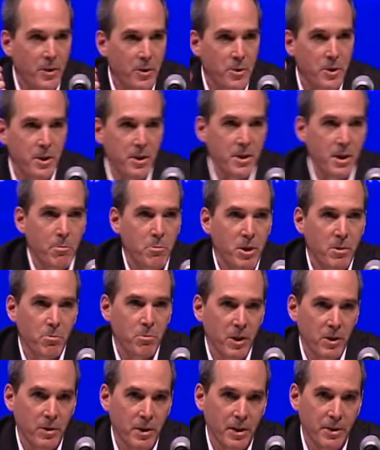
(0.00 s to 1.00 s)
There's an assumption
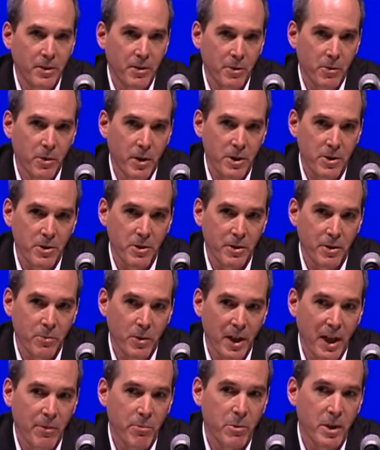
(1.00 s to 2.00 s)
built into the question that we
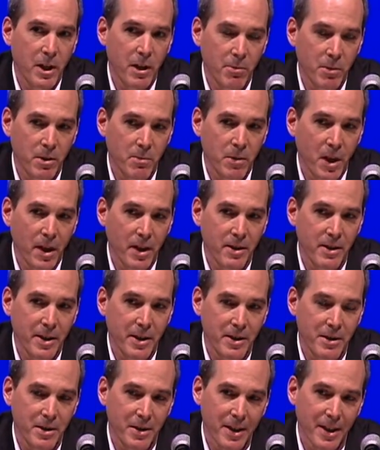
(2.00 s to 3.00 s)
haven't been able to
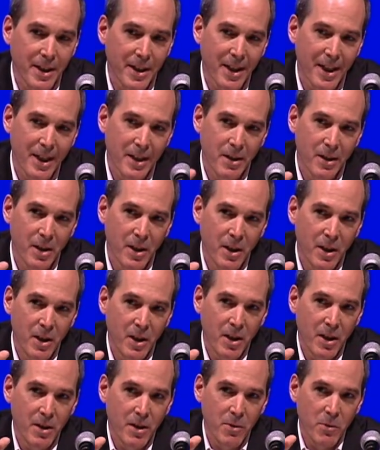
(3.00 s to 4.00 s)
monetize it. And
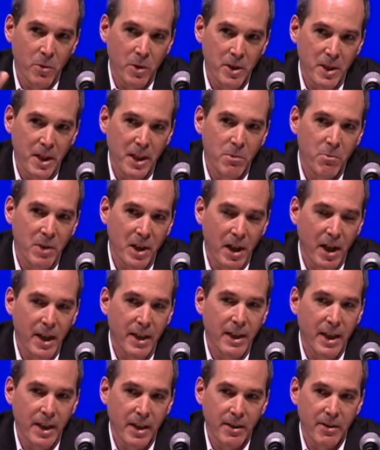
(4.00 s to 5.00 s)
what's hidden behind
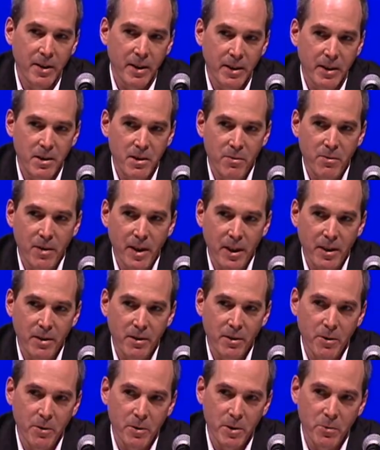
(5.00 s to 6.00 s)
that, I think, is the fact that
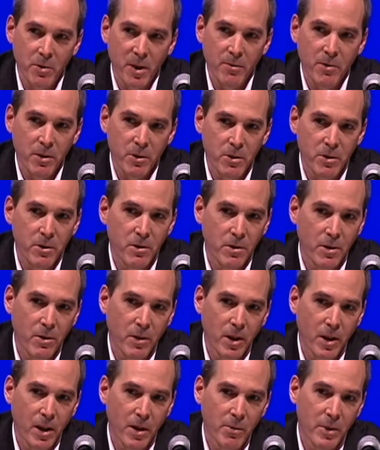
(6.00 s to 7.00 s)
there is a revolution
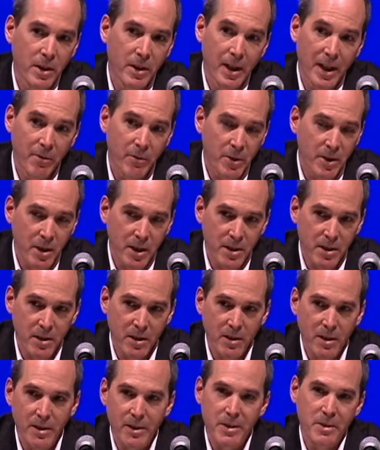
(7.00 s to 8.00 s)
going on within advertising
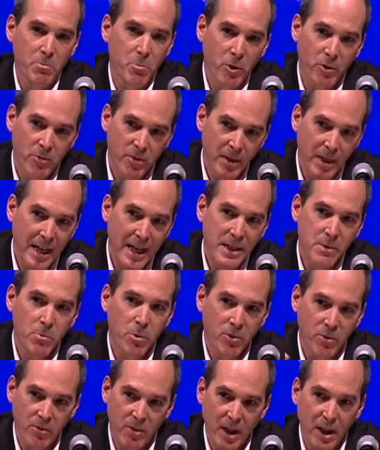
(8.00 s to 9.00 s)
that is as
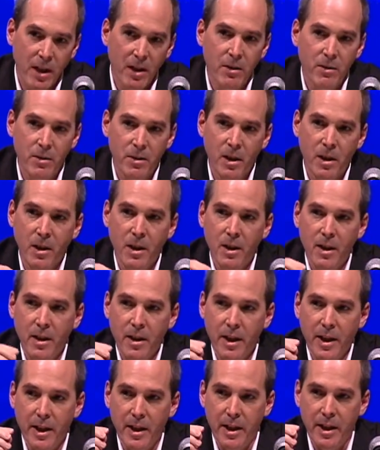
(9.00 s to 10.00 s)
profound
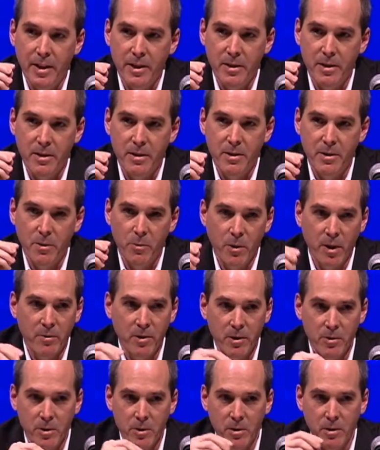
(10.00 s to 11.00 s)
as the
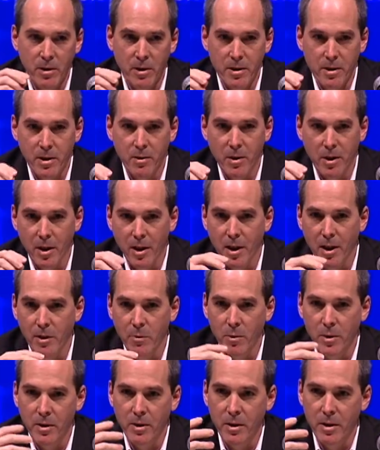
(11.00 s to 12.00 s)
revolution that's going on
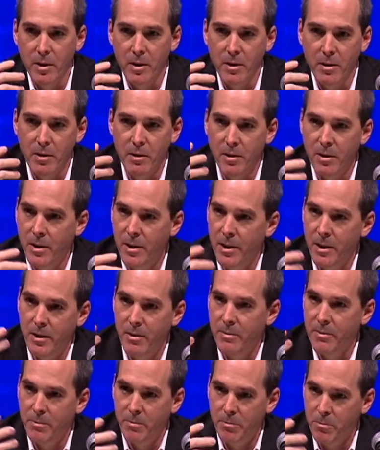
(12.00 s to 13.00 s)
within
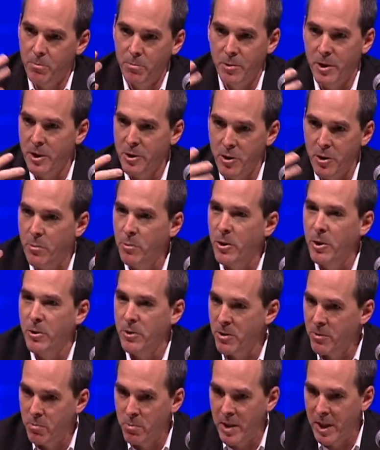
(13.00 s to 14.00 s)
consumer
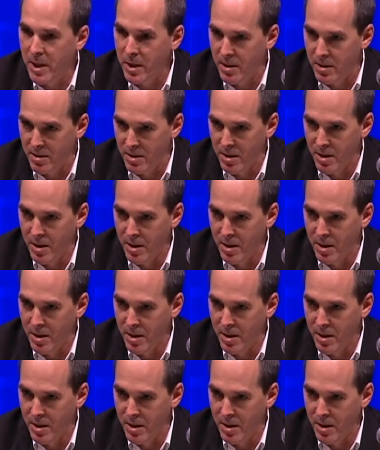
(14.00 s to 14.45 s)
use of media.